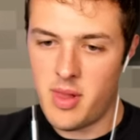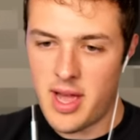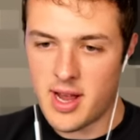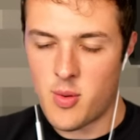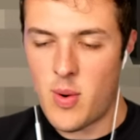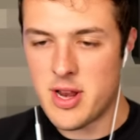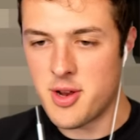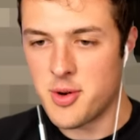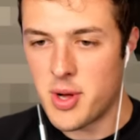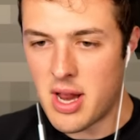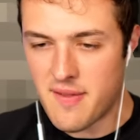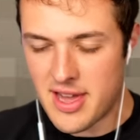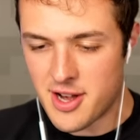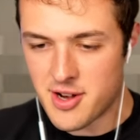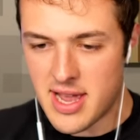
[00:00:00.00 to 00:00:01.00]
like, when you don't have
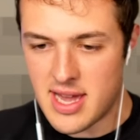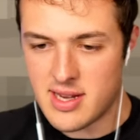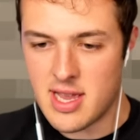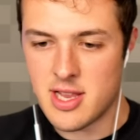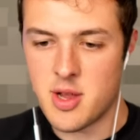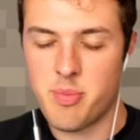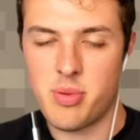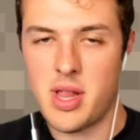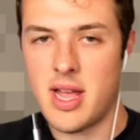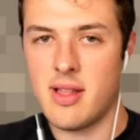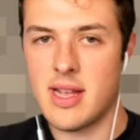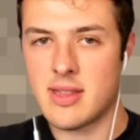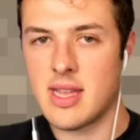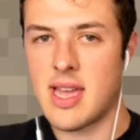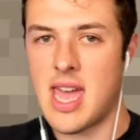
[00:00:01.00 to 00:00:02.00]
internet and you play,
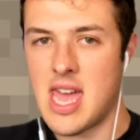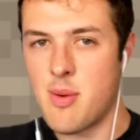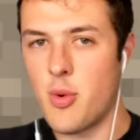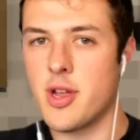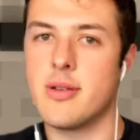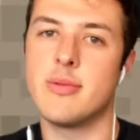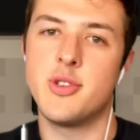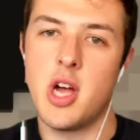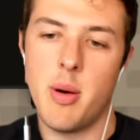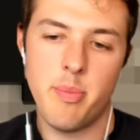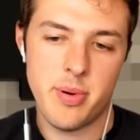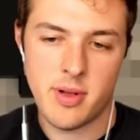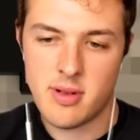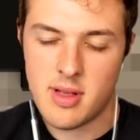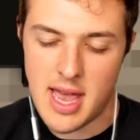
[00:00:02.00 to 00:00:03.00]
like, the game where you jump
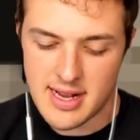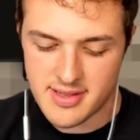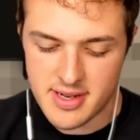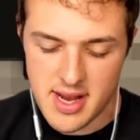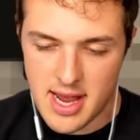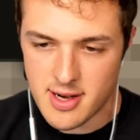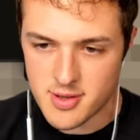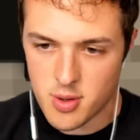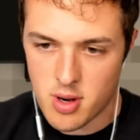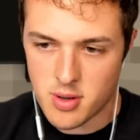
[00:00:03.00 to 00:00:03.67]
as the dinosaur